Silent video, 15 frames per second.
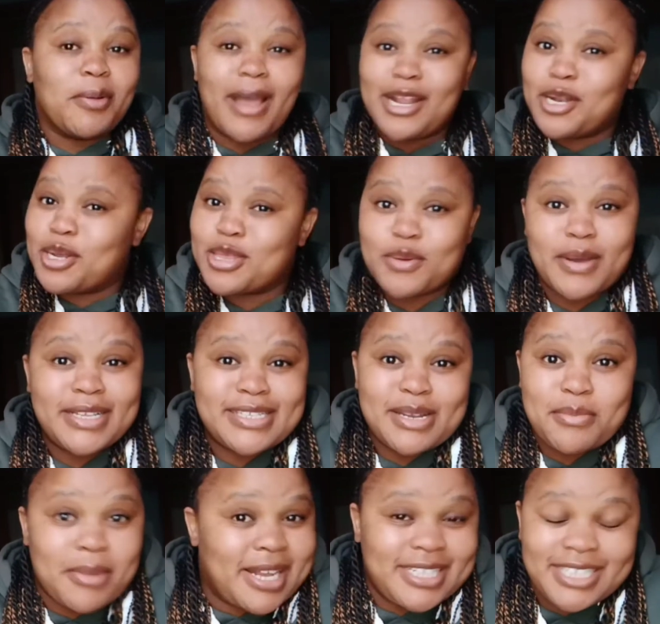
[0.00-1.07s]
I know there wasn't
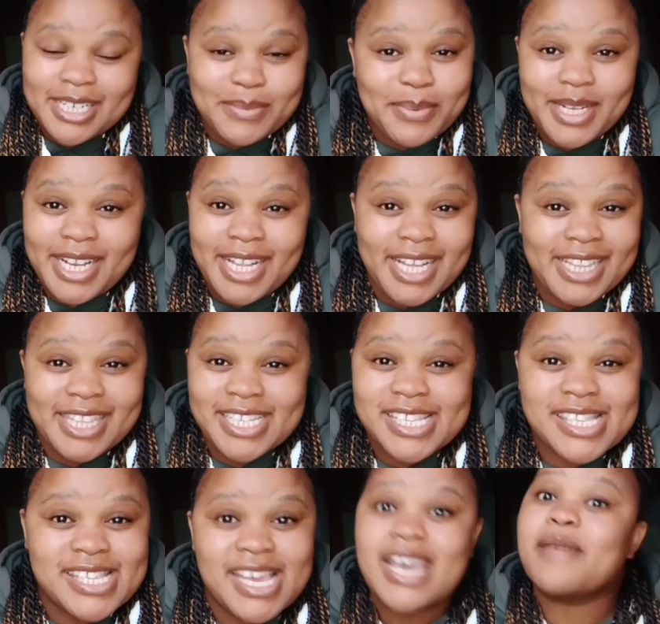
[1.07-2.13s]
much happening
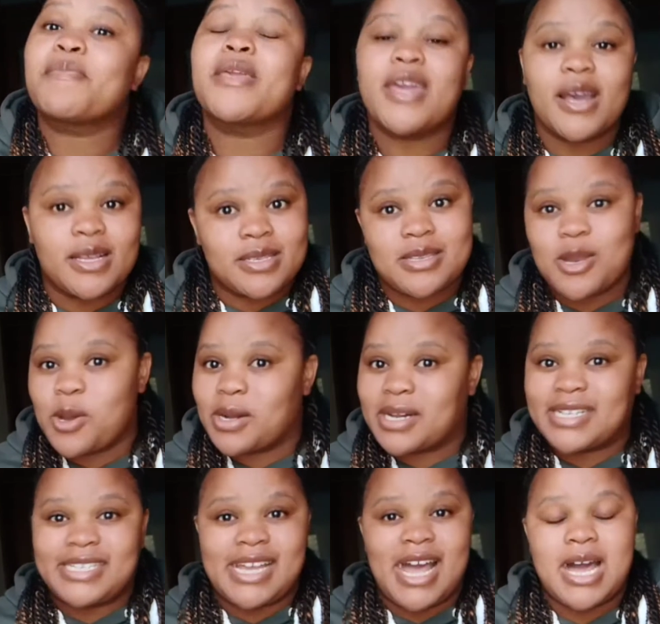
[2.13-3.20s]
this year because
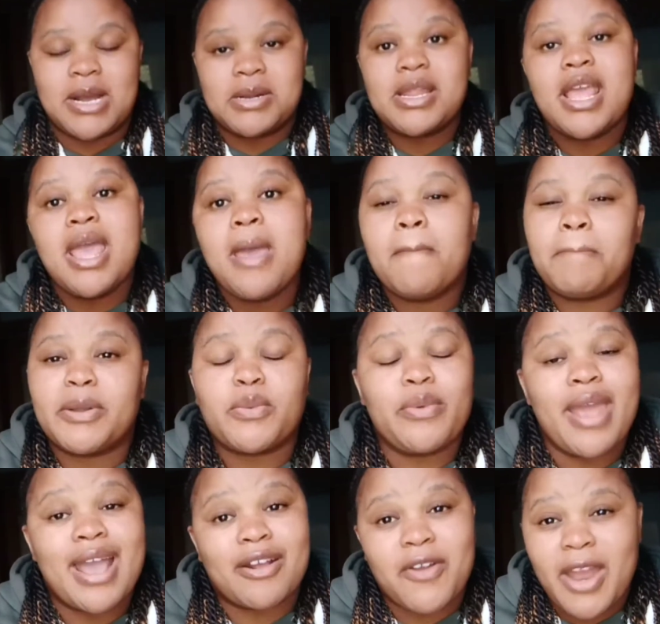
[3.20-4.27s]
lockdown, but we
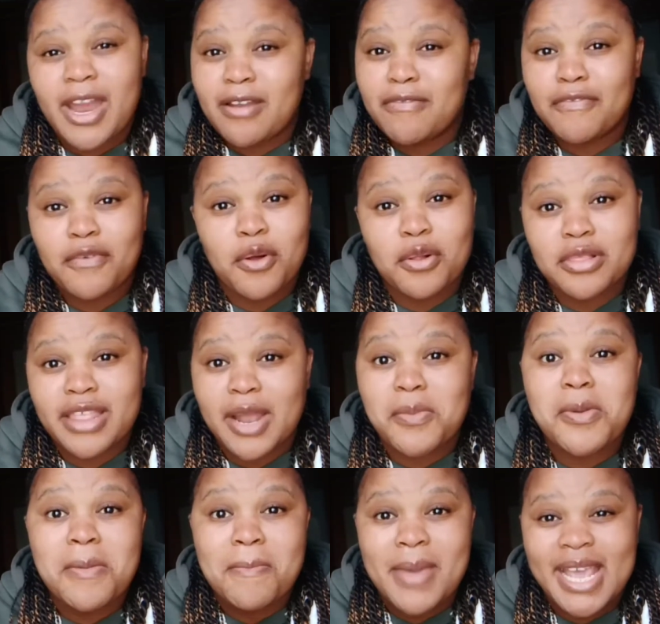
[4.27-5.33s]
are grateful that
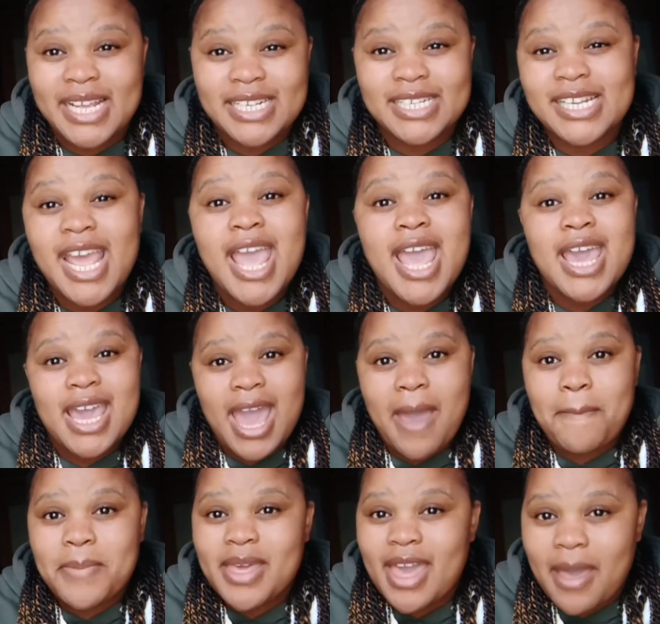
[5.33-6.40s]
we made it.
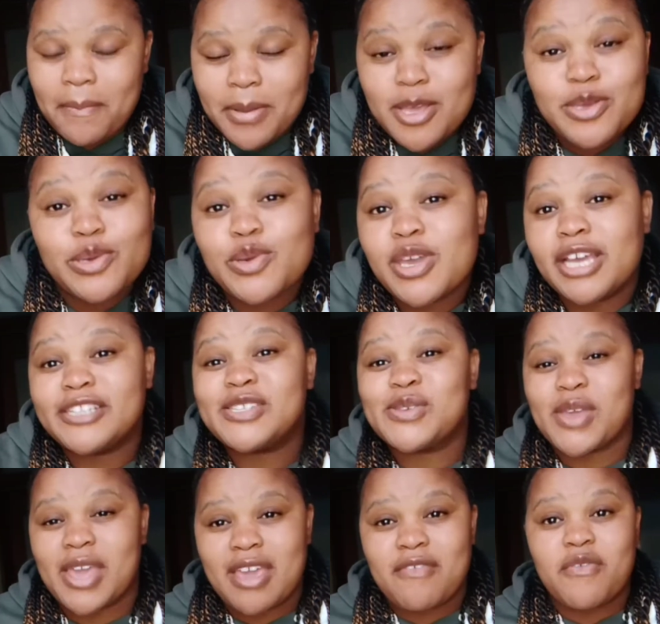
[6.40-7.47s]
Happy, happy new year
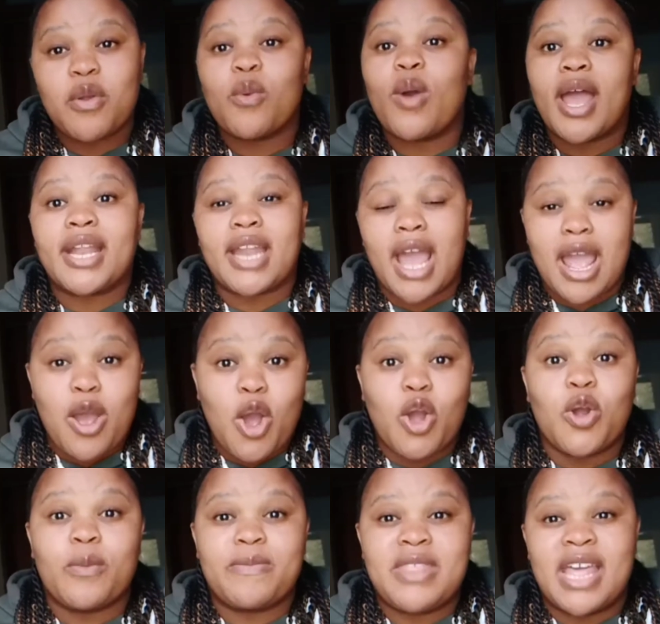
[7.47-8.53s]
to everyone. I
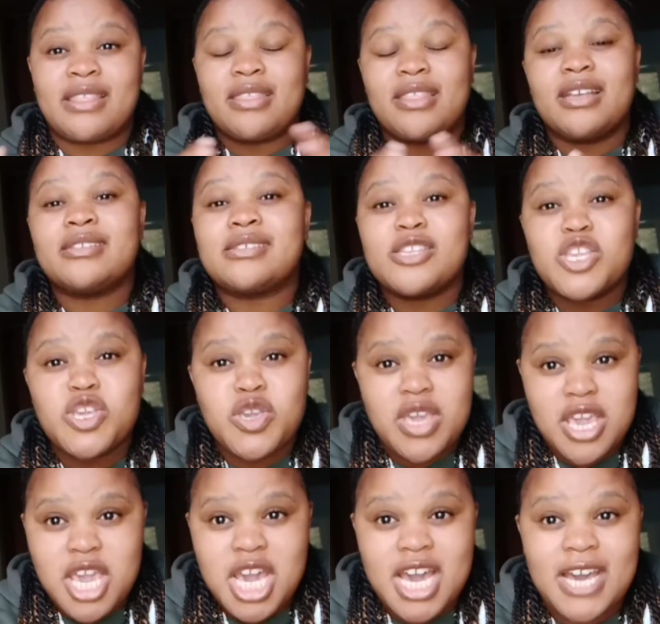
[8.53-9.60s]
hope that this new
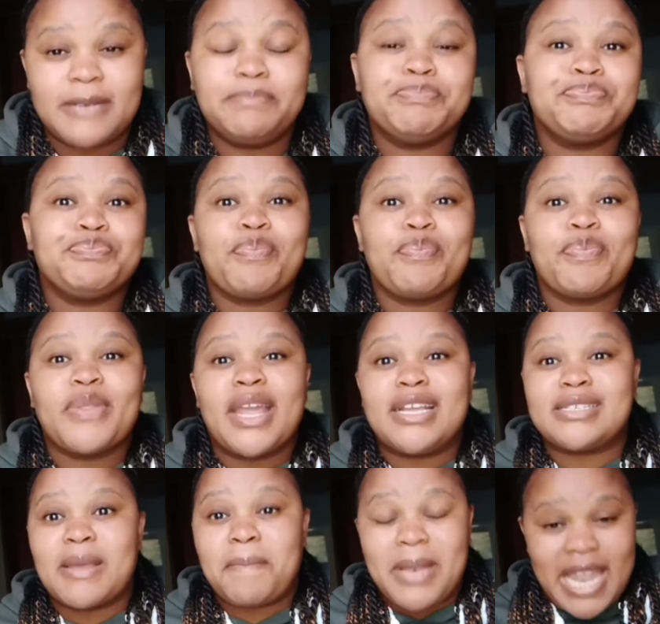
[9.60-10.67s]
year is
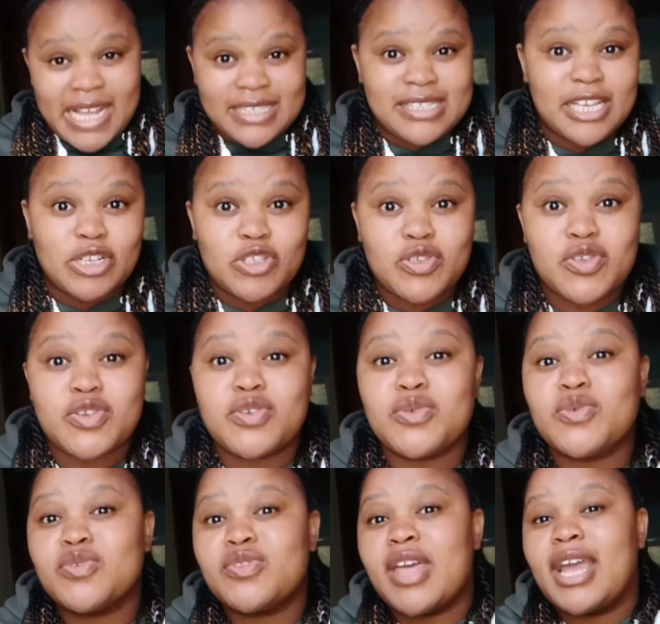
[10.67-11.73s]
a blessing to
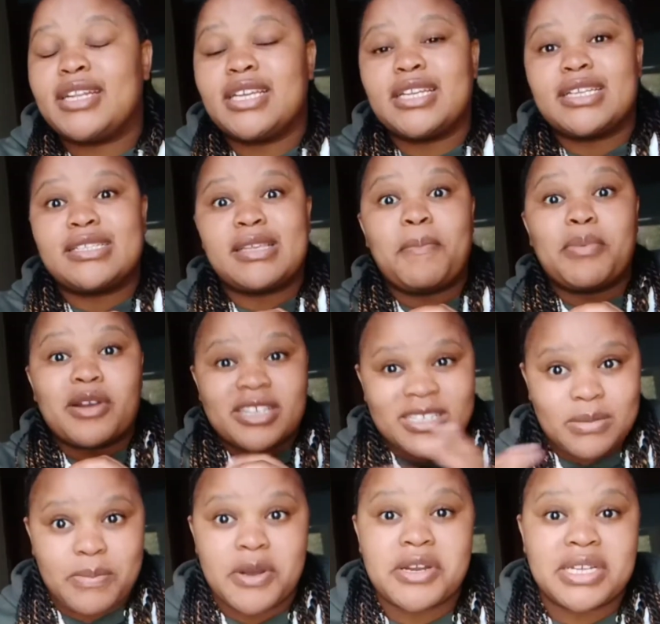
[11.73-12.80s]
you, that it is a
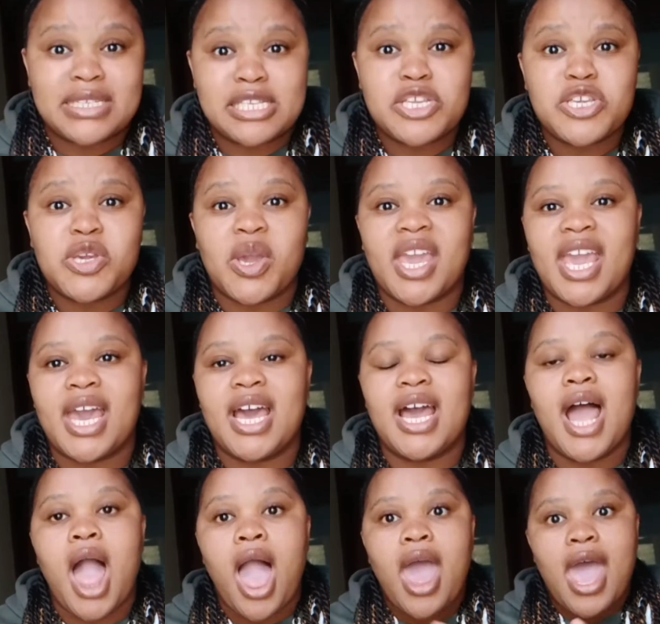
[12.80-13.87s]
prosperous new year.
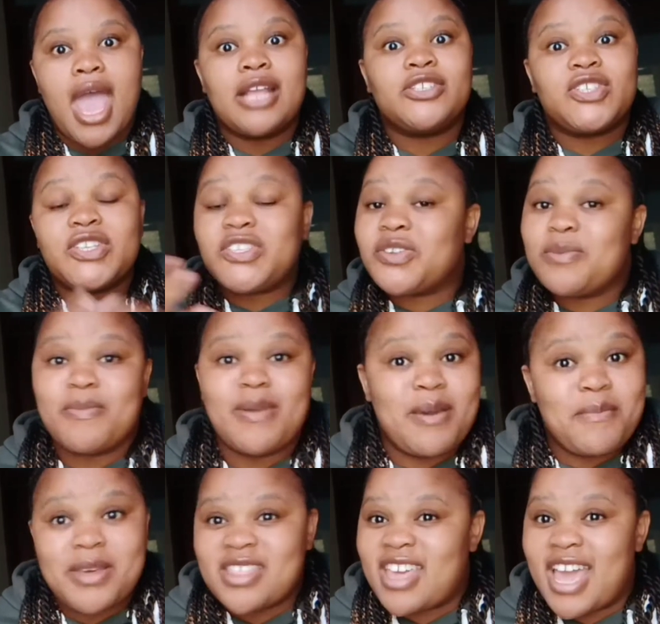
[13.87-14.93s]
And just
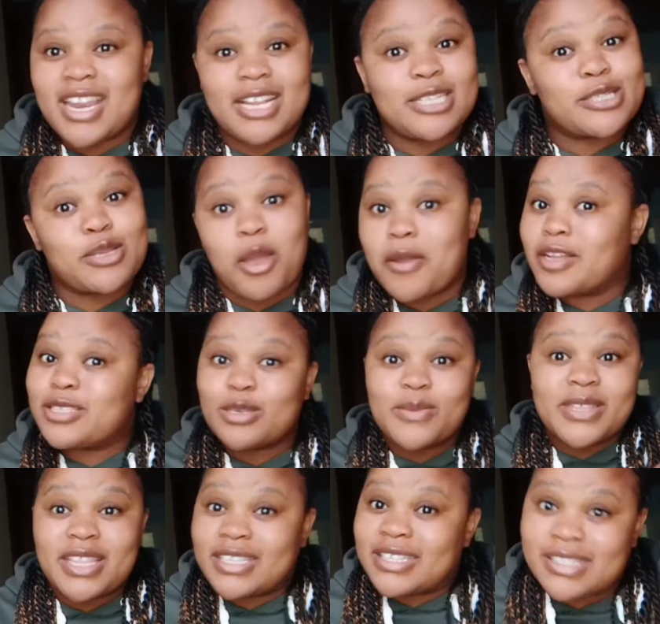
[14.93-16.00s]
remember that it's going to be
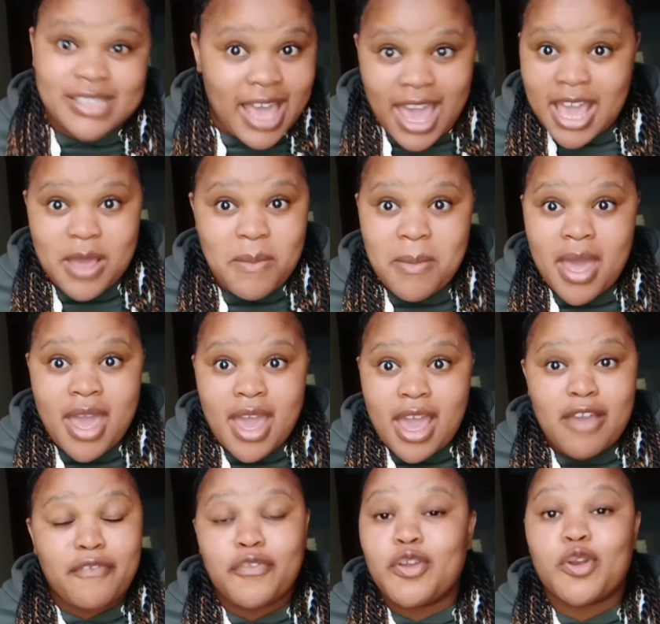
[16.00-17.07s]
the same
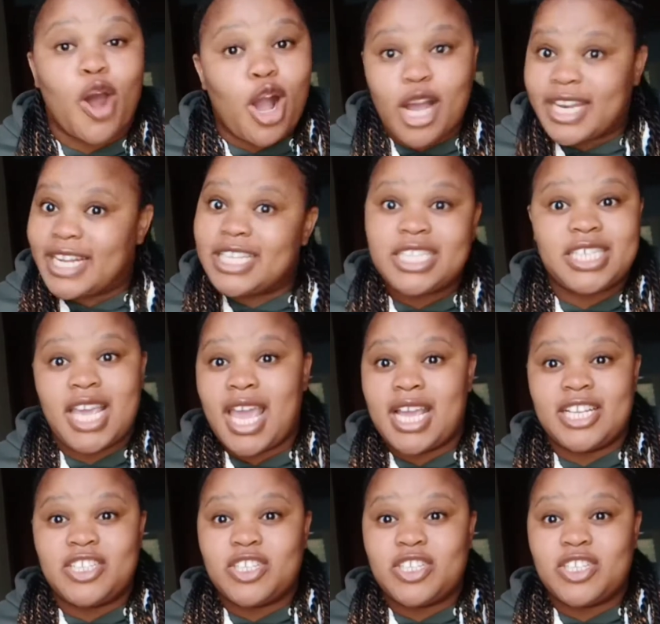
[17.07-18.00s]
if you're not going to change.